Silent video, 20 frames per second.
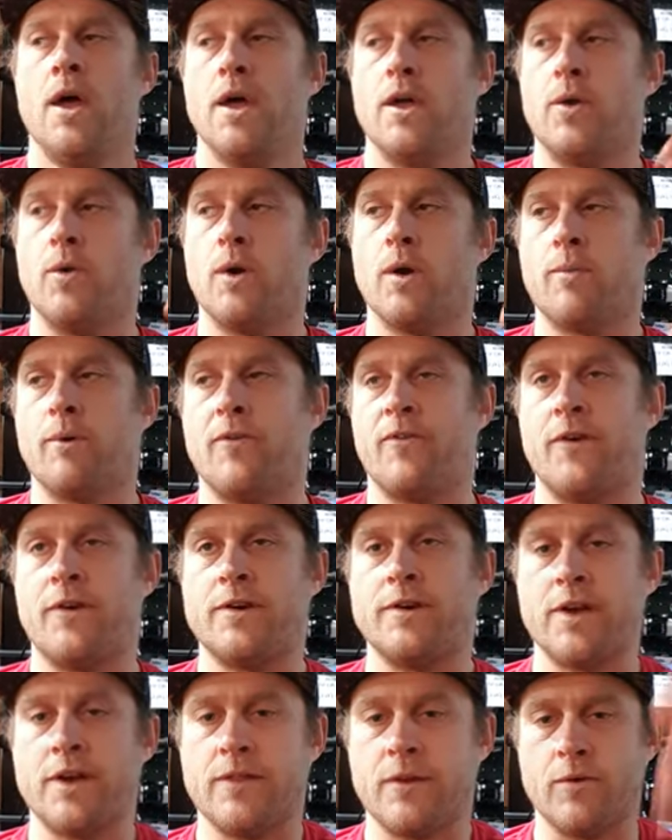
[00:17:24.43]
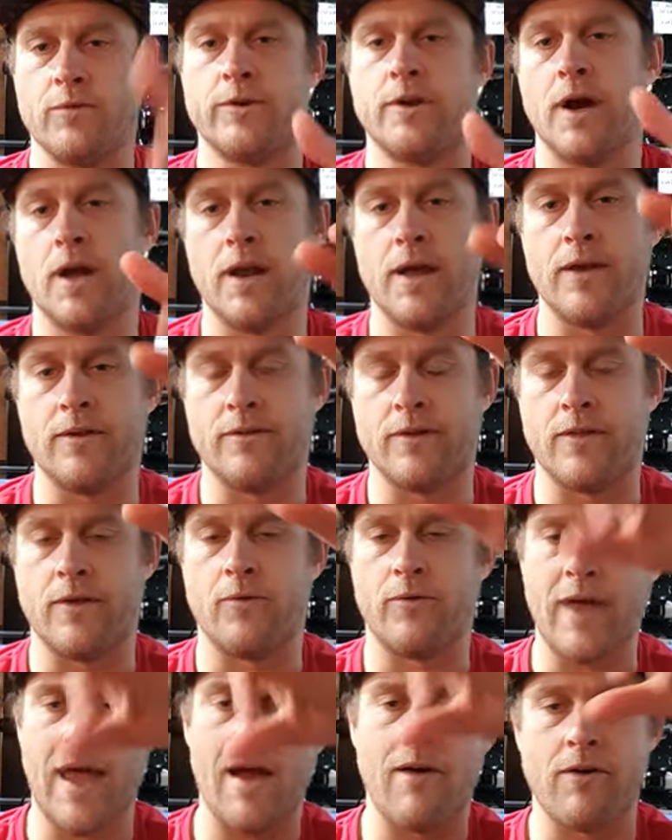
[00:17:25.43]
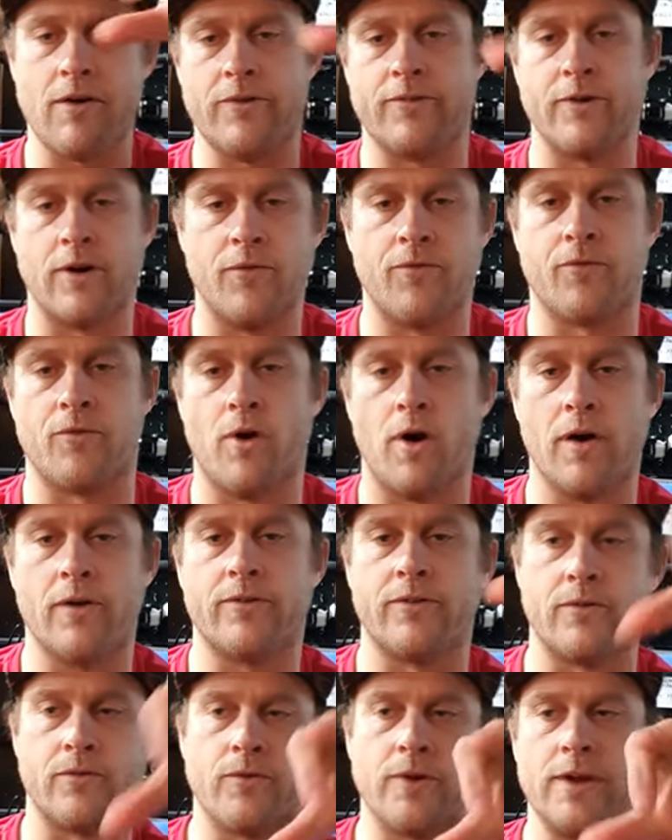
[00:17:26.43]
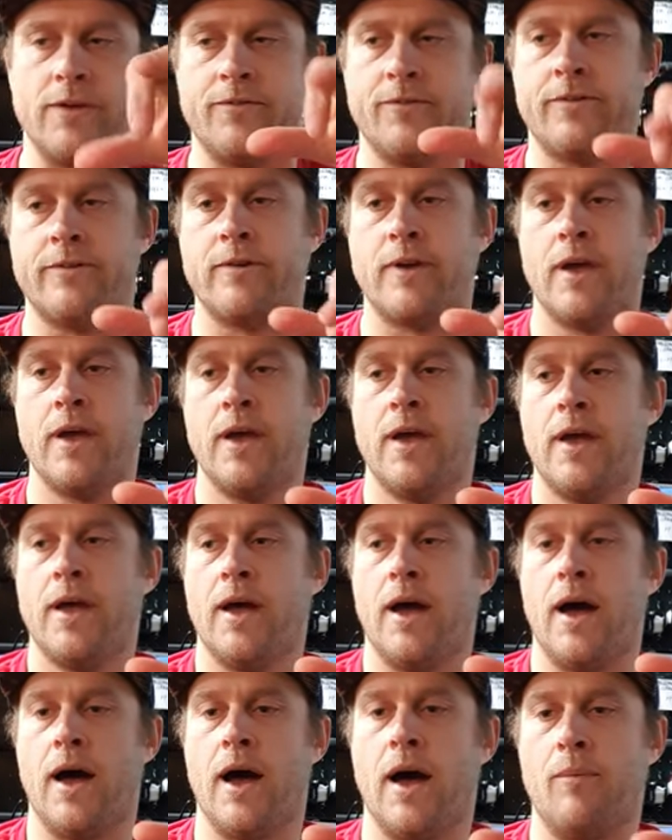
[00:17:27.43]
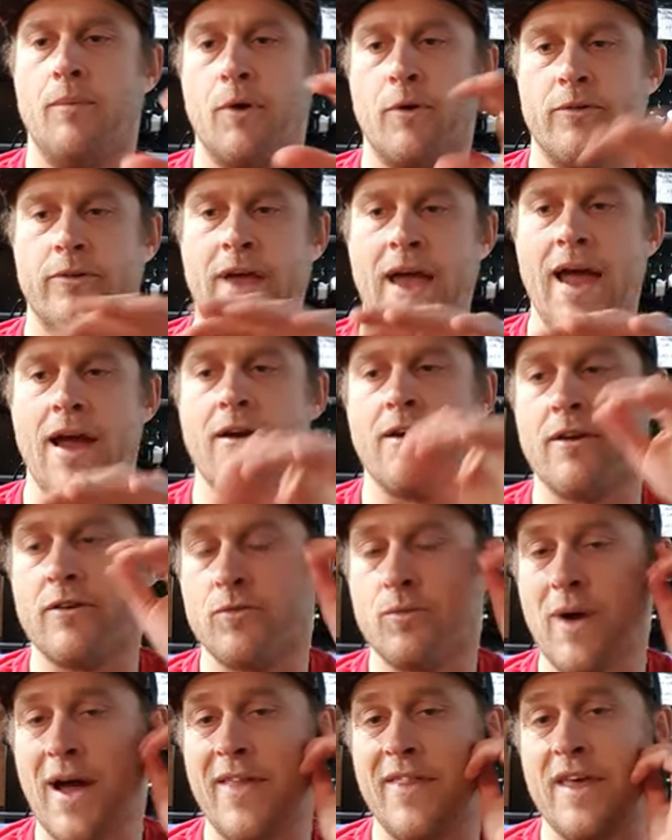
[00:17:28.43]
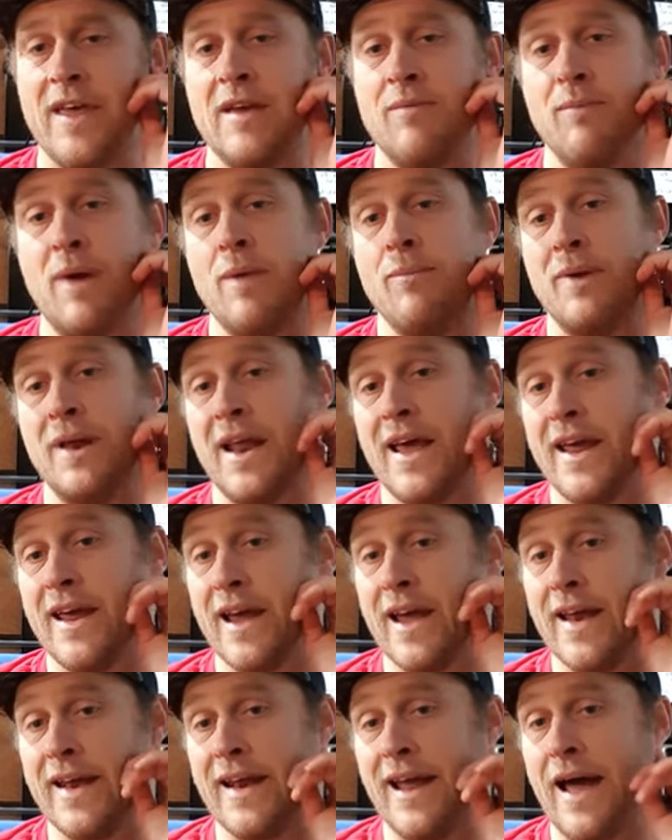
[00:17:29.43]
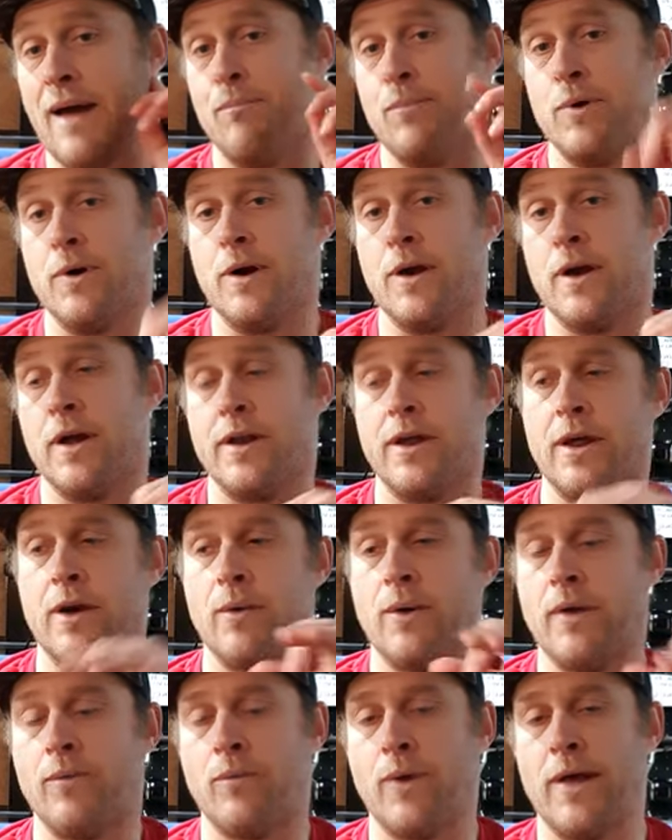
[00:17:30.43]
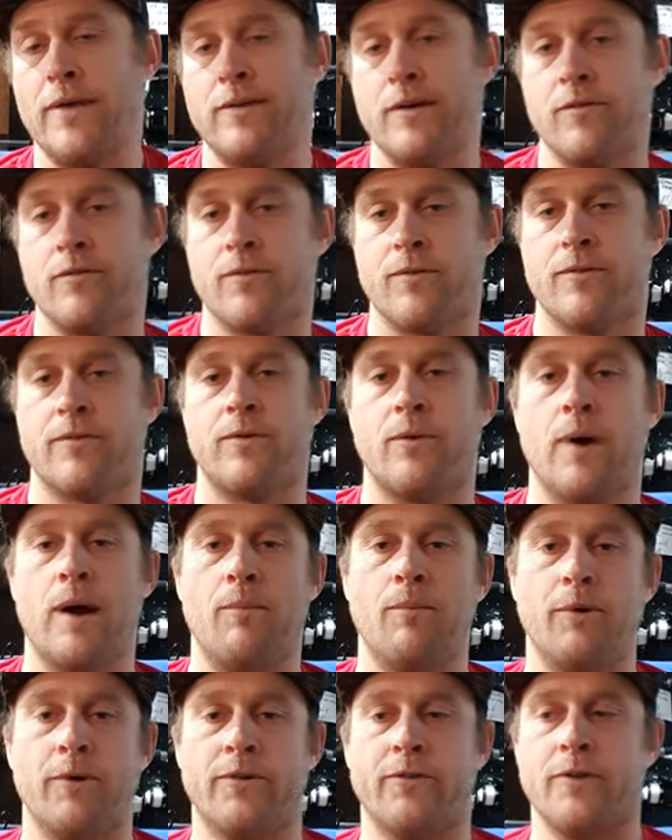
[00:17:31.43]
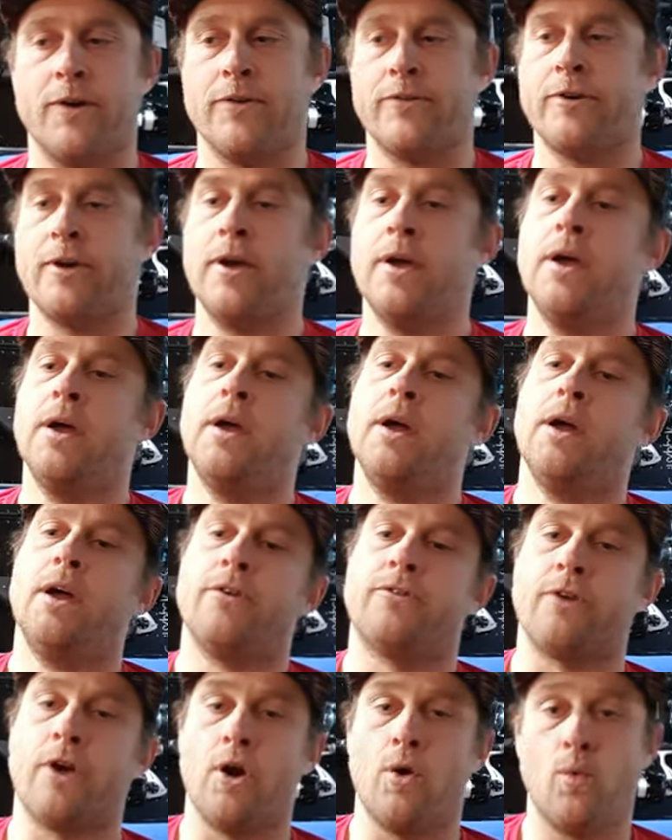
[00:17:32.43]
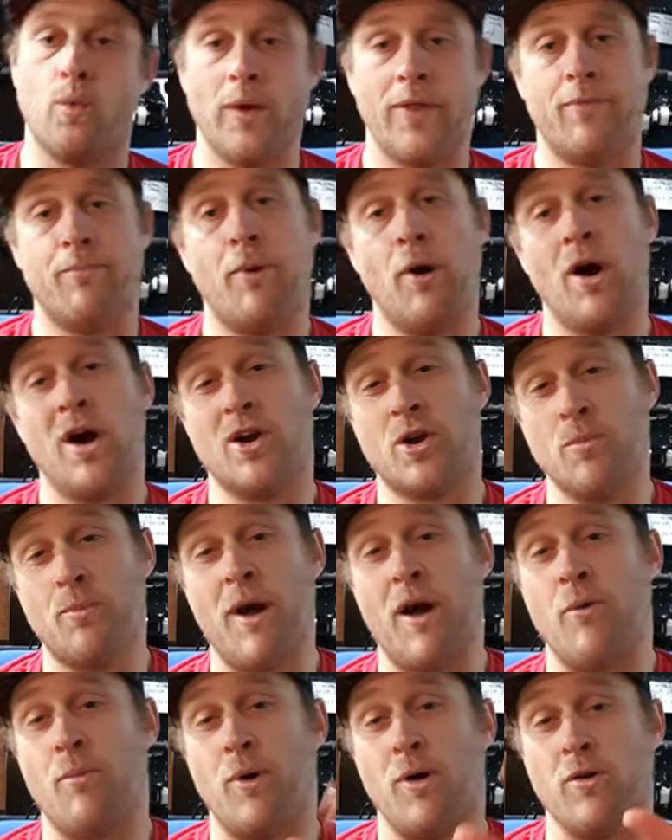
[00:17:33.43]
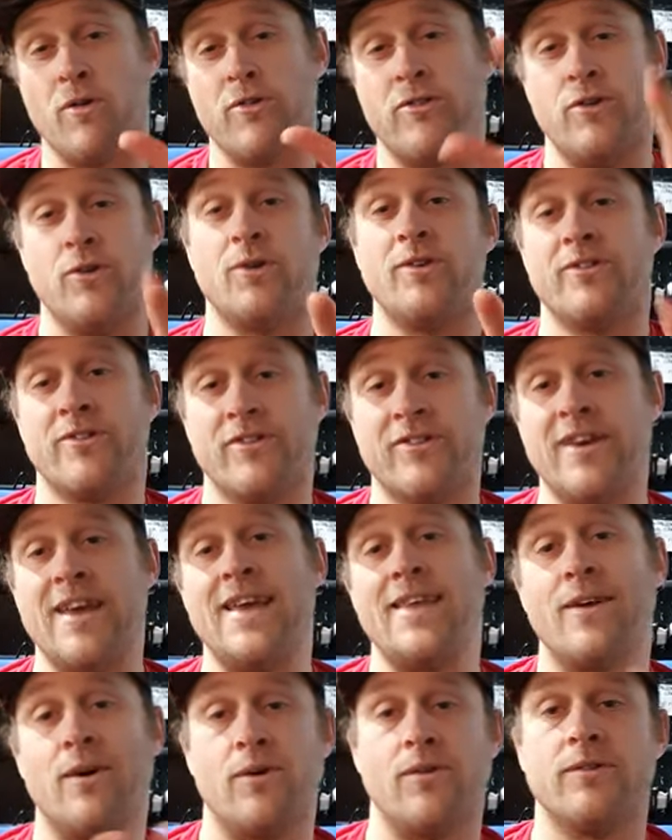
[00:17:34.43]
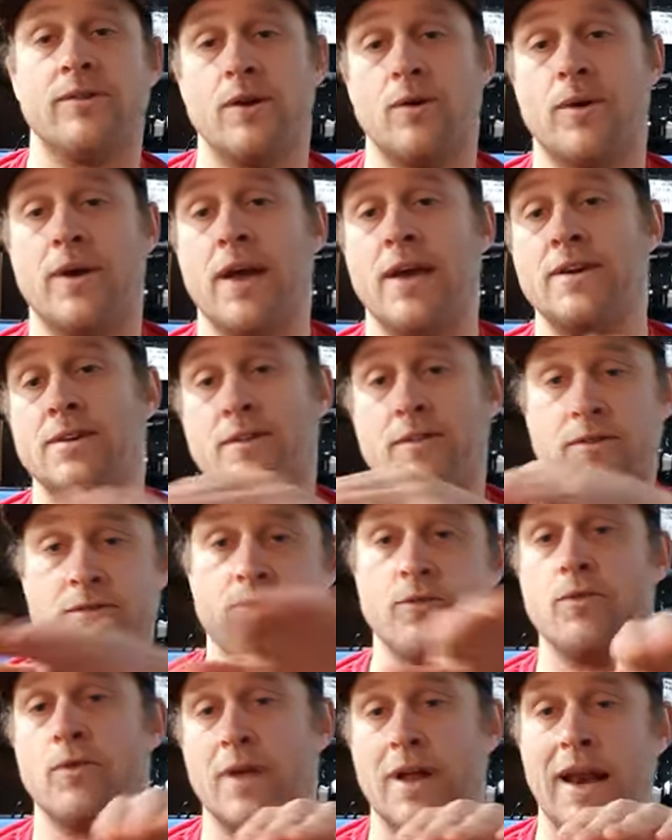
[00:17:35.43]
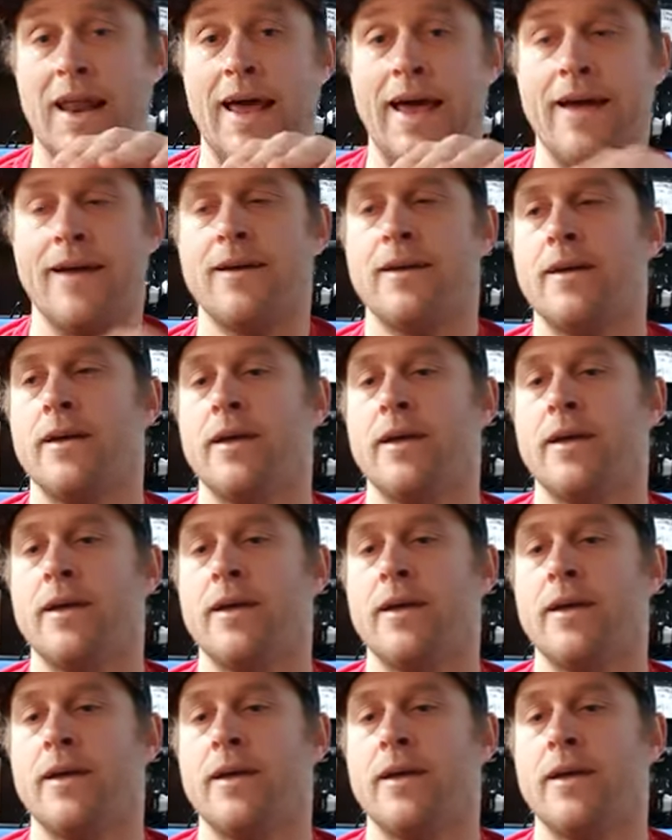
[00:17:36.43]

you want to be fishing in those gullies, in those areas off rocks and reefs, those areas where they may be laying in in waiting to ambush fish. So with a good pair of Polaroids, you can see those locations through the glare.